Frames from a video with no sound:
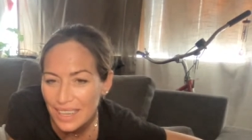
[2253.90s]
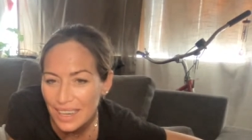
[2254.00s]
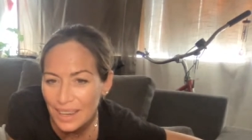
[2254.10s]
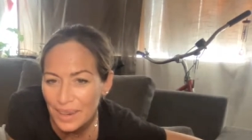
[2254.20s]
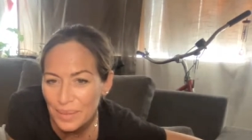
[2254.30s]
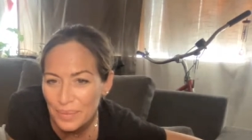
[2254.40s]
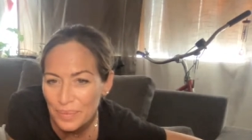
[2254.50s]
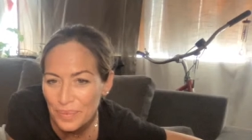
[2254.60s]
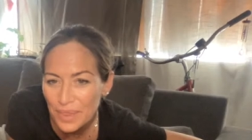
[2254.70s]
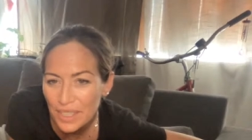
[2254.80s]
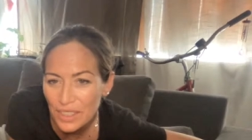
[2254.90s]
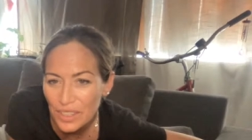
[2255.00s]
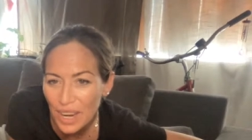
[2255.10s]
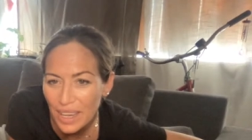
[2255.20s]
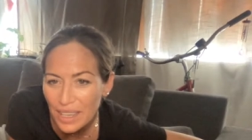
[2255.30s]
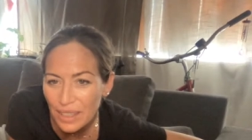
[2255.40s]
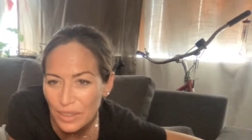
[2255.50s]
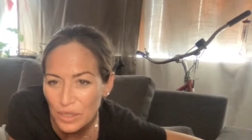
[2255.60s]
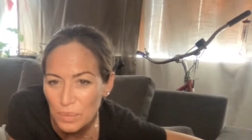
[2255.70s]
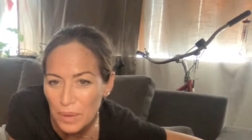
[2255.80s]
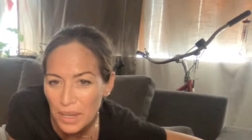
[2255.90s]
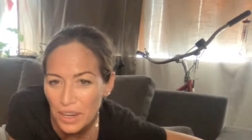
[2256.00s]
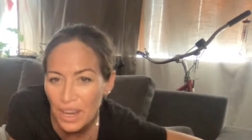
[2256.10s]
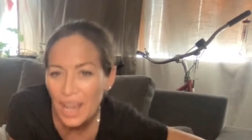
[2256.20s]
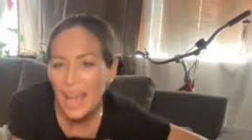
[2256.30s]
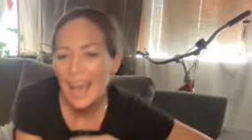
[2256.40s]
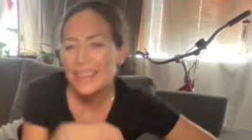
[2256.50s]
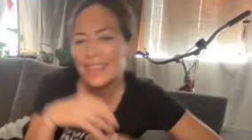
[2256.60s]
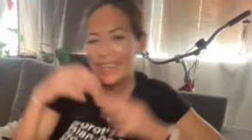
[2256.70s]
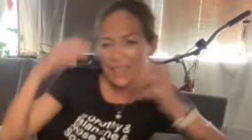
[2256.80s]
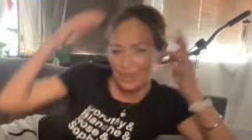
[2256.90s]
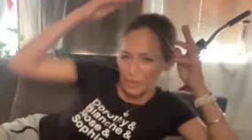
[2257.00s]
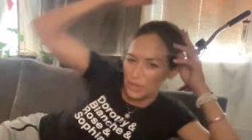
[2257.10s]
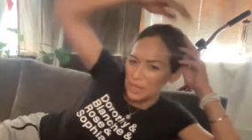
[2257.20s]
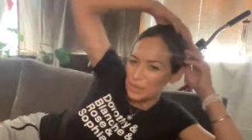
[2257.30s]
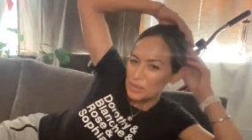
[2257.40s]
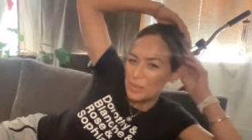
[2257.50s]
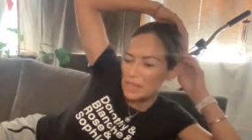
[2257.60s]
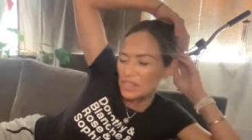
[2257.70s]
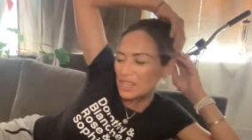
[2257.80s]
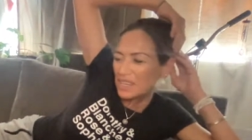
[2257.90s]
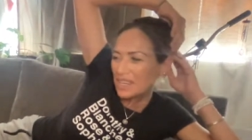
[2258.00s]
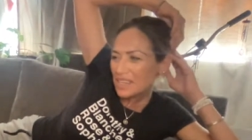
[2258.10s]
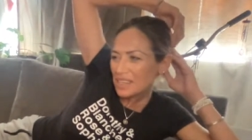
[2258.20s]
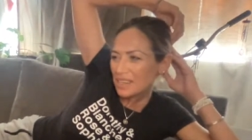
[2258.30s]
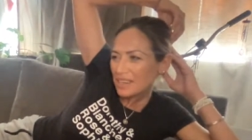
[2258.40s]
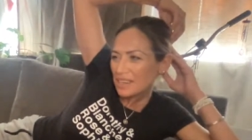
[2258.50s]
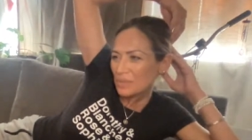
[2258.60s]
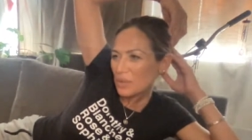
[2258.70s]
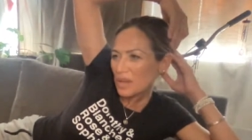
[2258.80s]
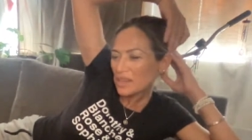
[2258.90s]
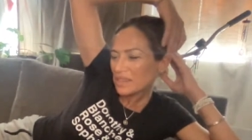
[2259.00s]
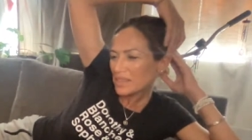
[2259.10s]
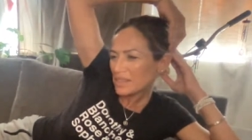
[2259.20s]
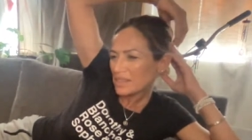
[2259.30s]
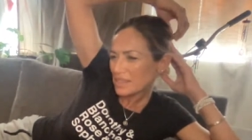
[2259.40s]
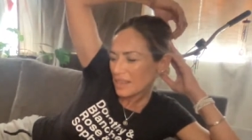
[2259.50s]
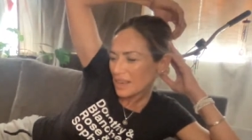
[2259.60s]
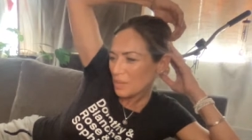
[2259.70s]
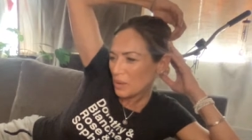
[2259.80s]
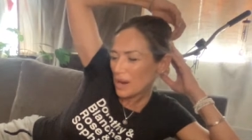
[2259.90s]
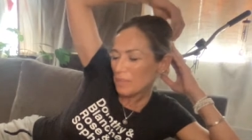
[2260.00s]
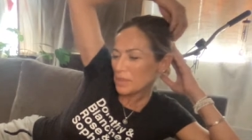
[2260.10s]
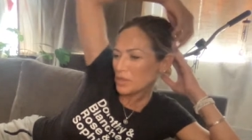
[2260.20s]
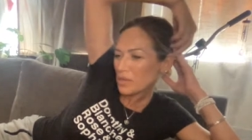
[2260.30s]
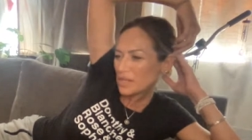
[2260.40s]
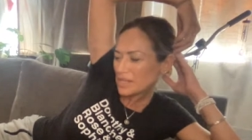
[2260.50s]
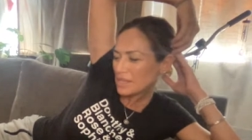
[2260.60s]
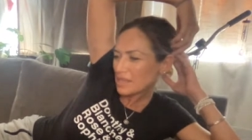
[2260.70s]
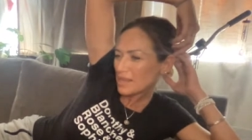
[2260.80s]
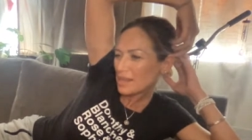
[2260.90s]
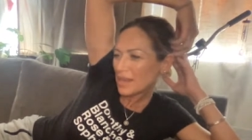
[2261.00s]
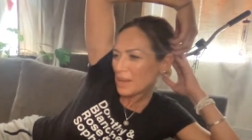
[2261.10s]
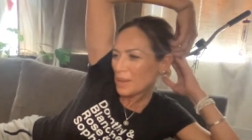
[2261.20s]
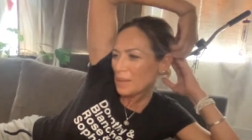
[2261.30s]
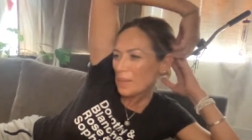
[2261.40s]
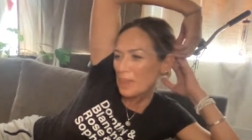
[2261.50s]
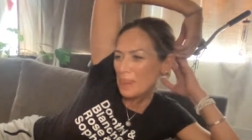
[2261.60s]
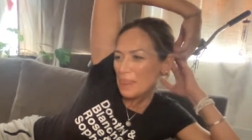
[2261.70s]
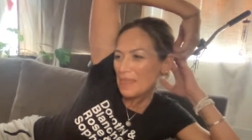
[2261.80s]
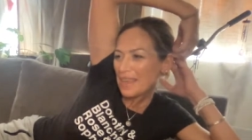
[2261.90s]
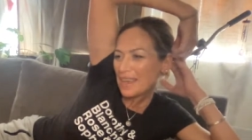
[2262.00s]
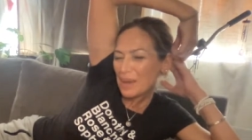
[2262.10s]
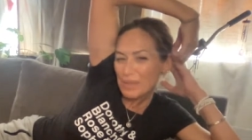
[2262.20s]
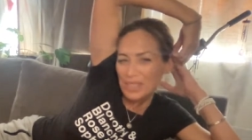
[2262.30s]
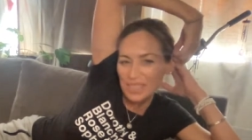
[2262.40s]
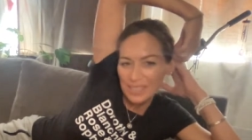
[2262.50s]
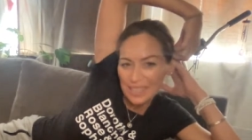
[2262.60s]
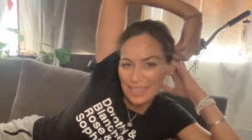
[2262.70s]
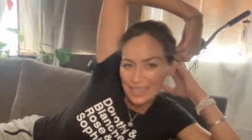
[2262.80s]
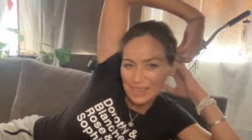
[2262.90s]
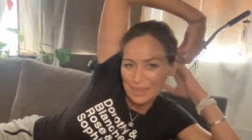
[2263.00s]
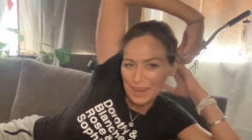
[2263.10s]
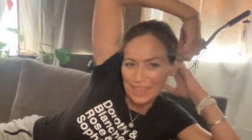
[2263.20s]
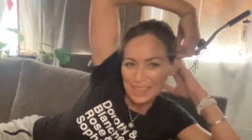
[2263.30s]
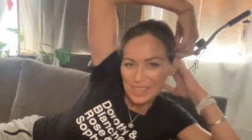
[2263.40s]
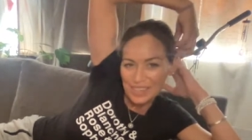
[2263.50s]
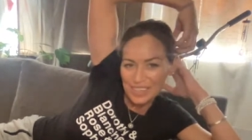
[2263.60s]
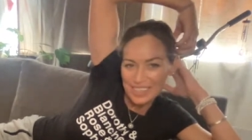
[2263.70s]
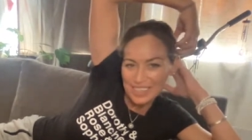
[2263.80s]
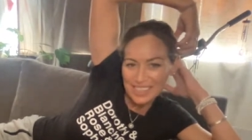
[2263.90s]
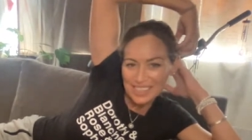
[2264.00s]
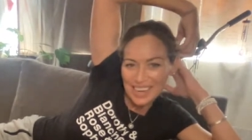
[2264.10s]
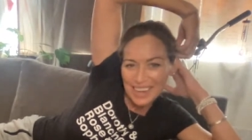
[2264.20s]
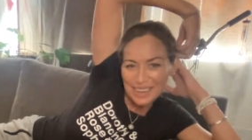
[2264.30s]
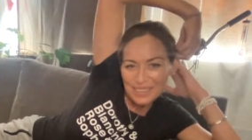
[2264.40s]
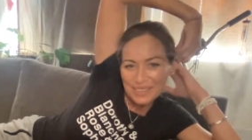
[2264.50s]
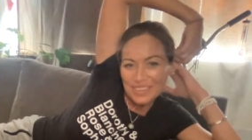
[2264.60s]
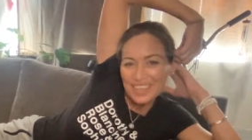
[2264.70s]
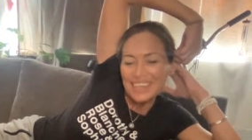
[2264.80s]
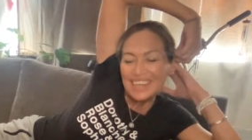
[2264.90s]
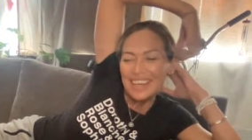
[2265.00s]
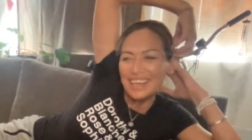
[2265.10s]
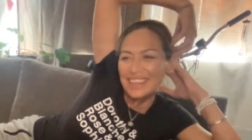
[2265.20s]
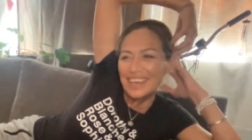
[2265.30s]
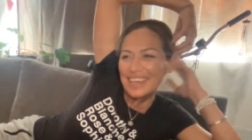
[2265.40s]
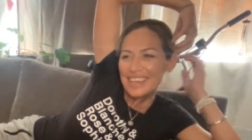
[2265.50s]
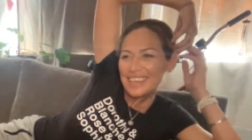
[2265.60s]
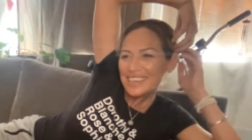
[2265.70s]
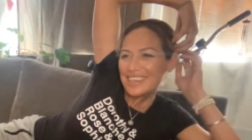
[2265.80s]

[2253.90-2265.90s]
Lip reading: The jacket looks bigger. I think, he was mentioning in one episode this season, like how much he's thinking about his shirts and stuff. And like...